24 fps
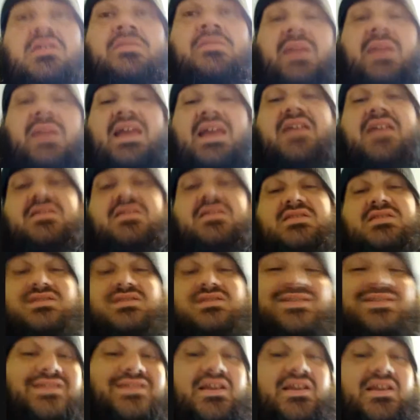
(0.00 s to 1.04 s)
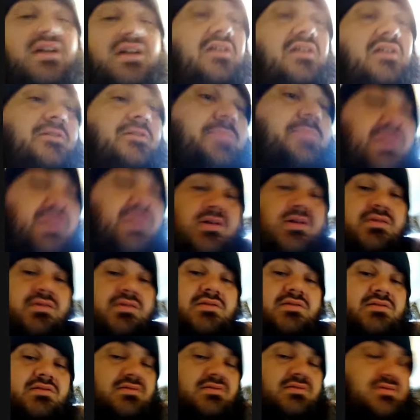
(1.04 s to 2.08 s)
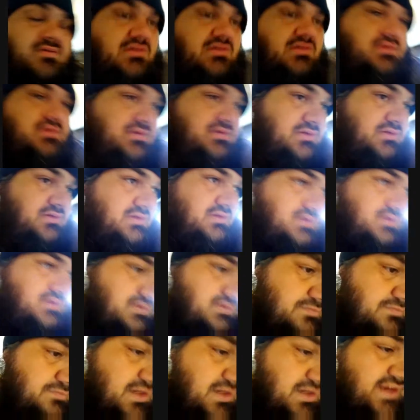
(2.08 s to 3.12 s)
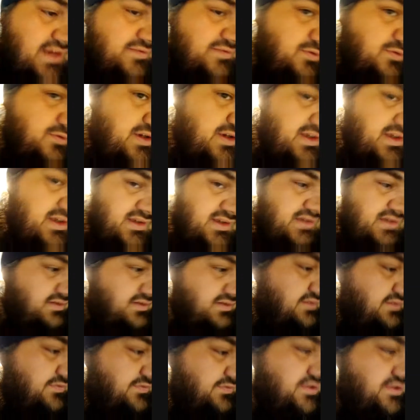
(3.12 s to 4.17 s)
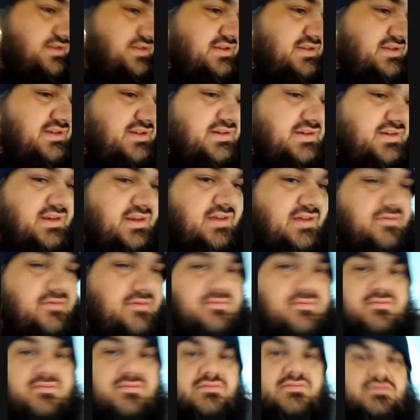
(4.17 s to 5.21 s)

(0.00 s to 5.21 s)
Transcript: my house is a dump. By the way, if you didn't know,